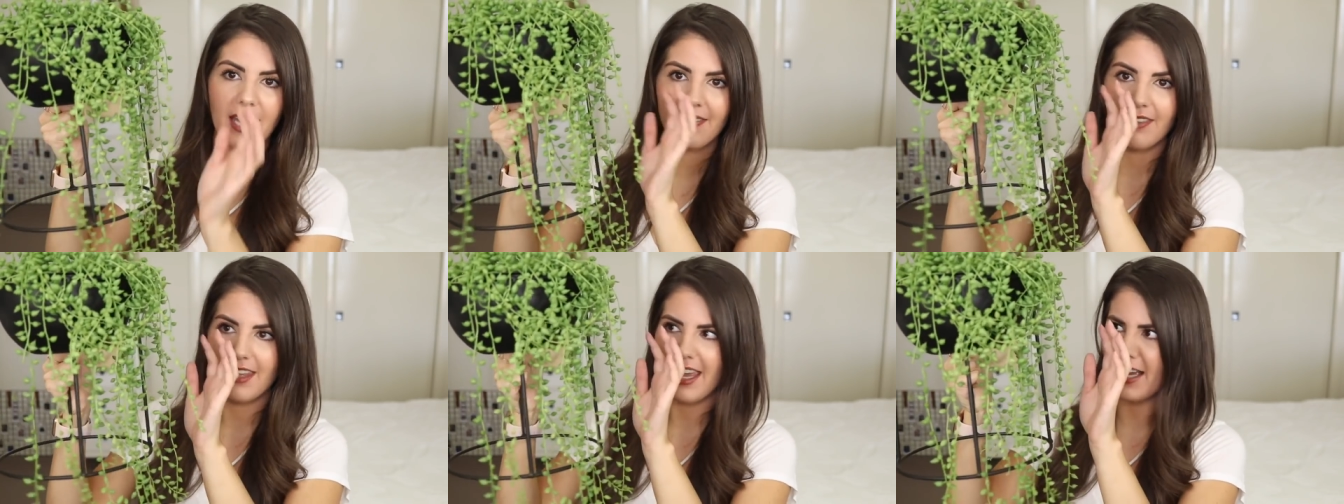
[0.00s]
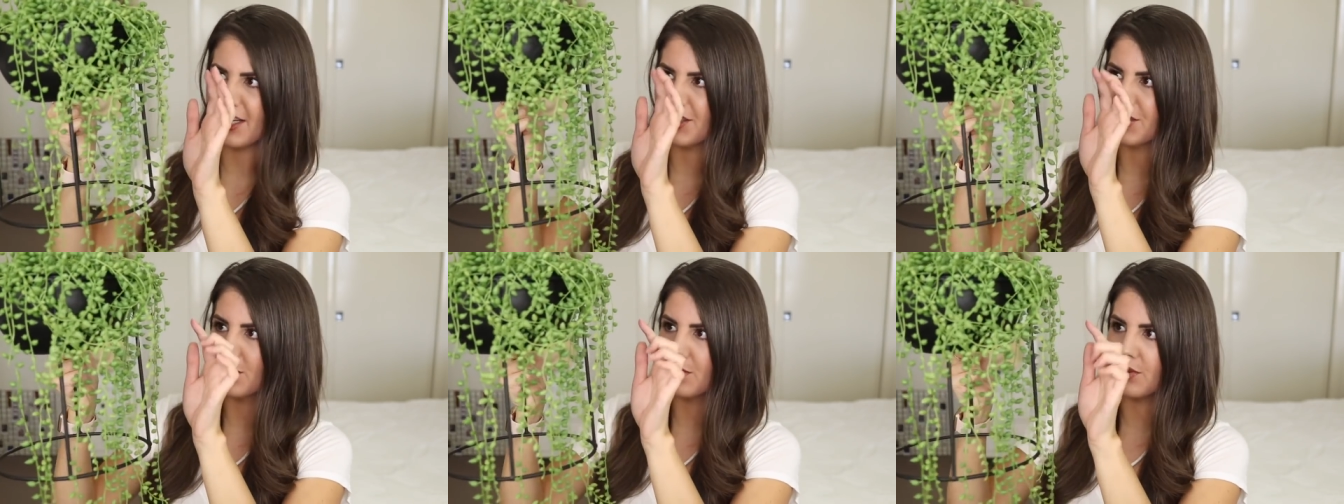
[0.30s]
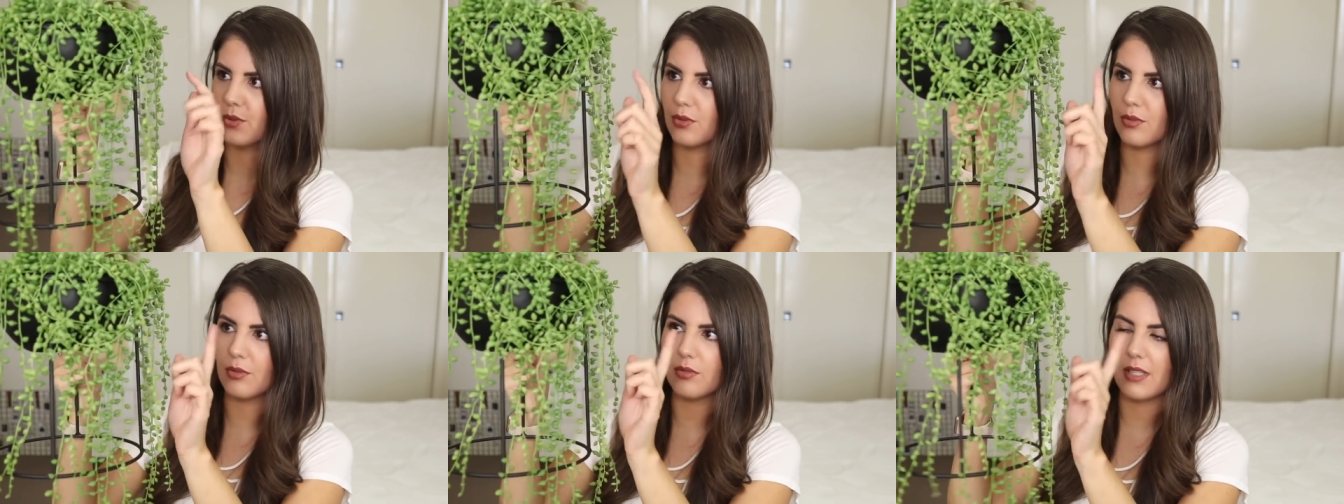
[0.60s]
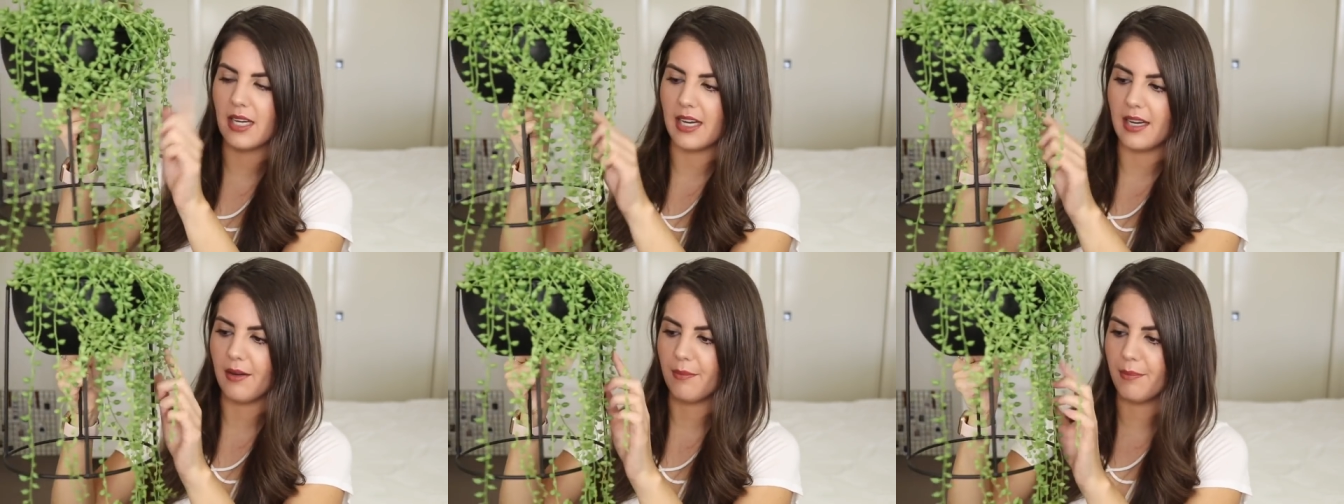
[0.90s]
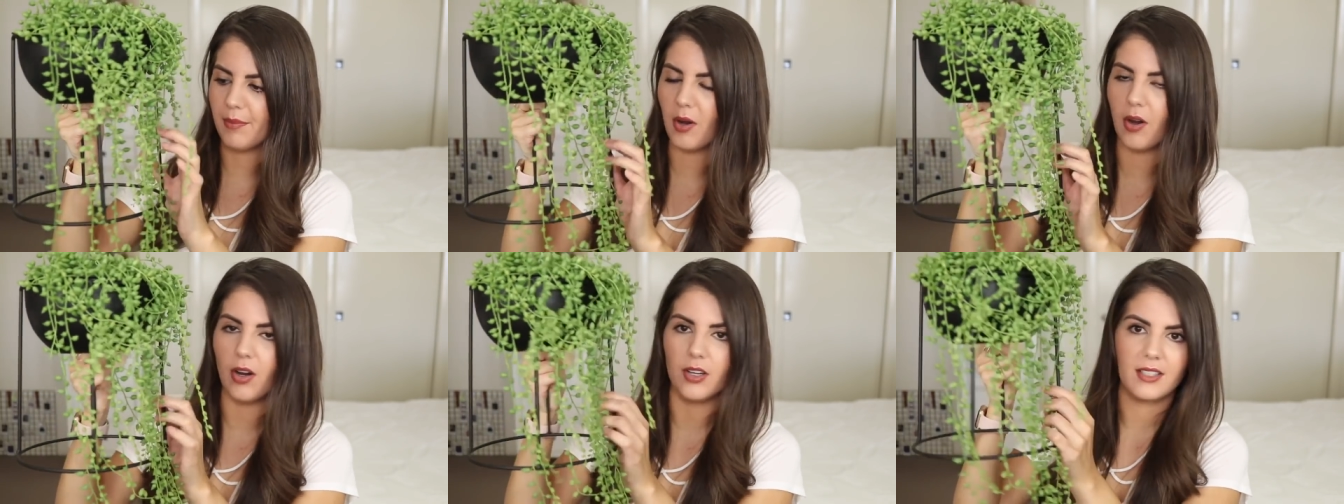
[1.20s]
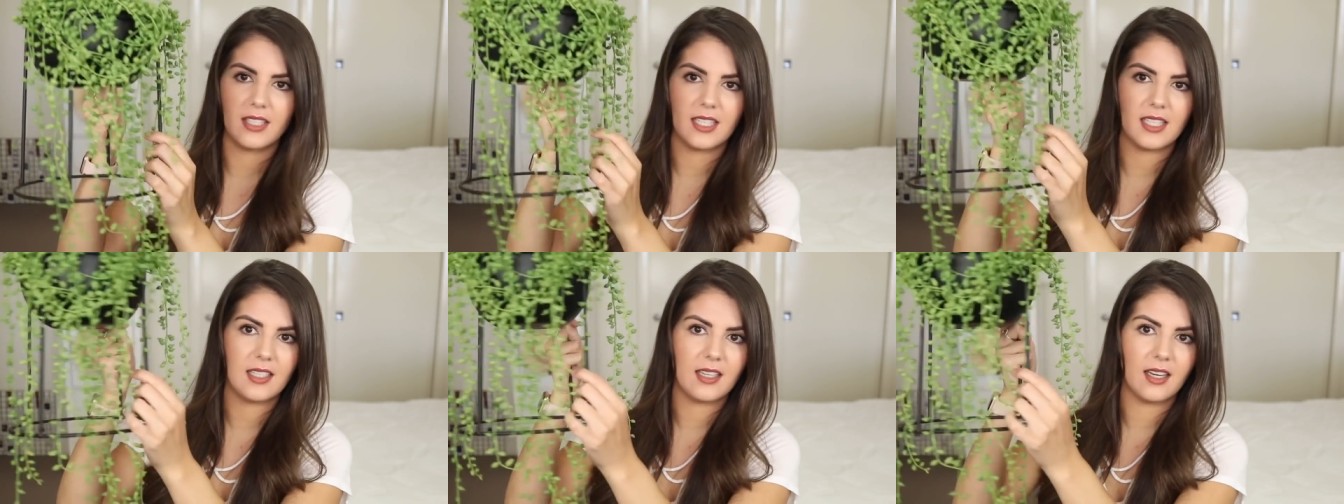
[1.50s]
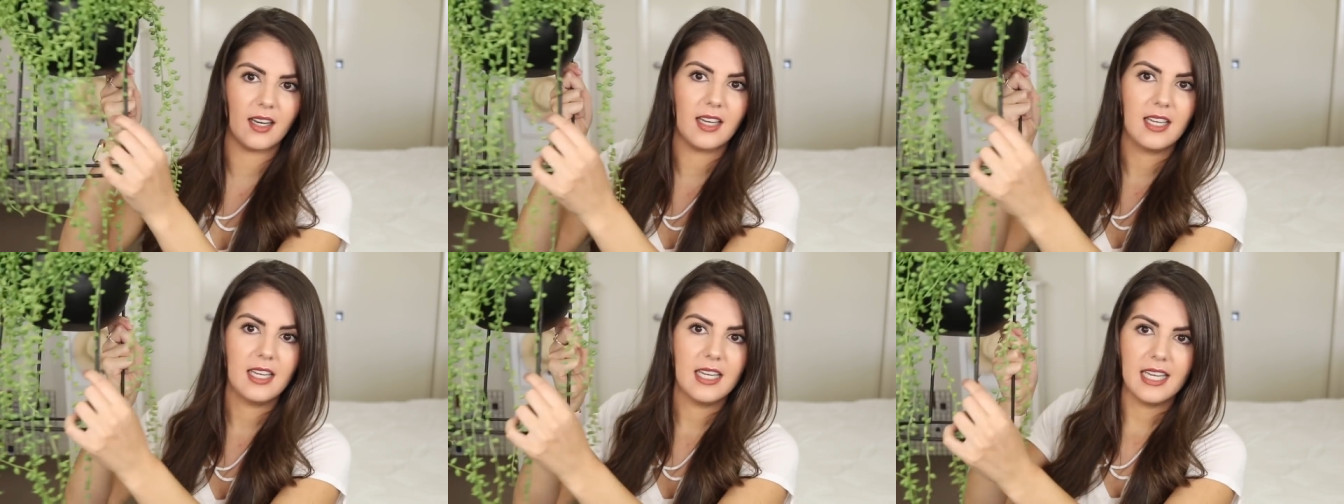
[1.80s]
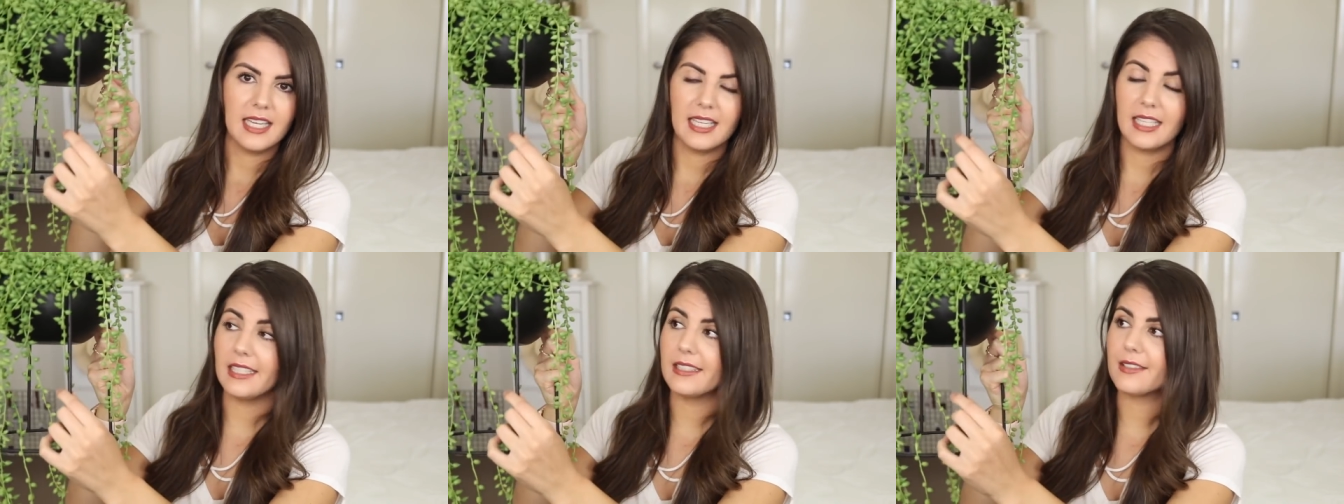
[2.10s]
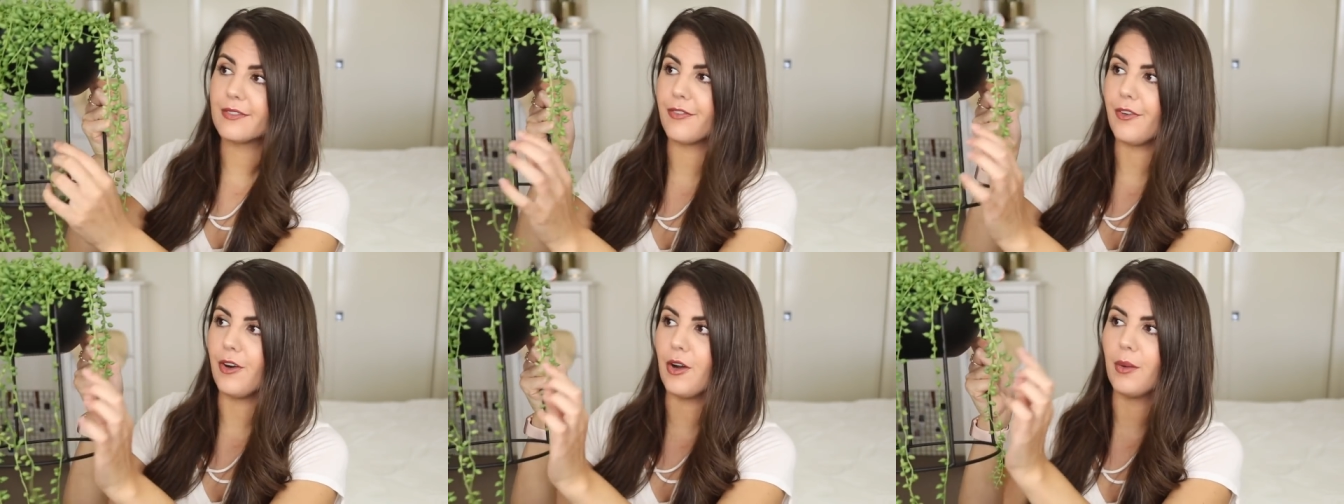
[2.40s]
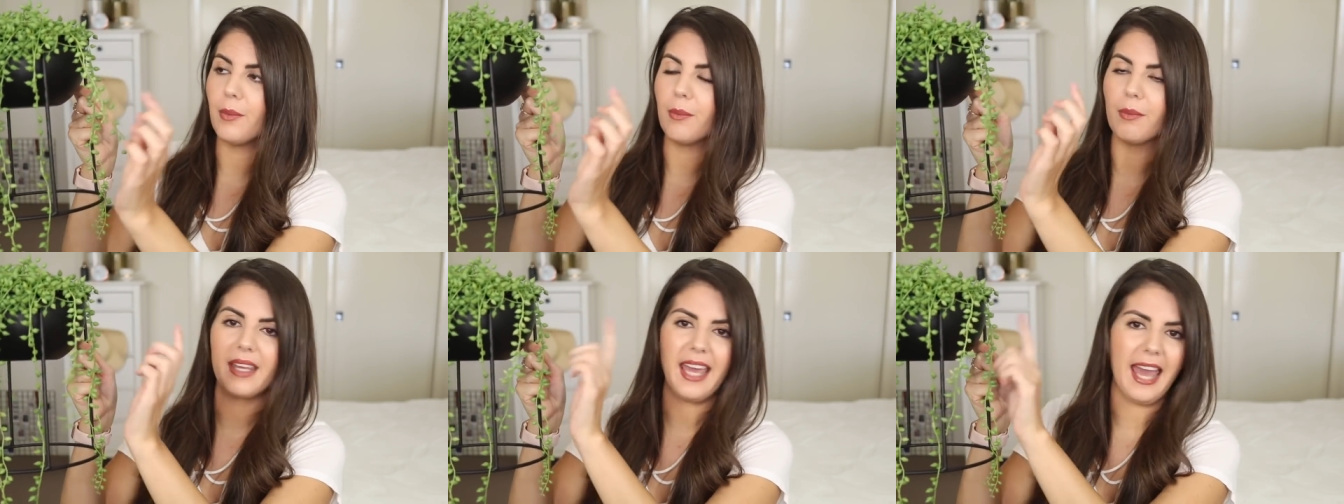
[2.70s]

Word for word: and the actual pot here is from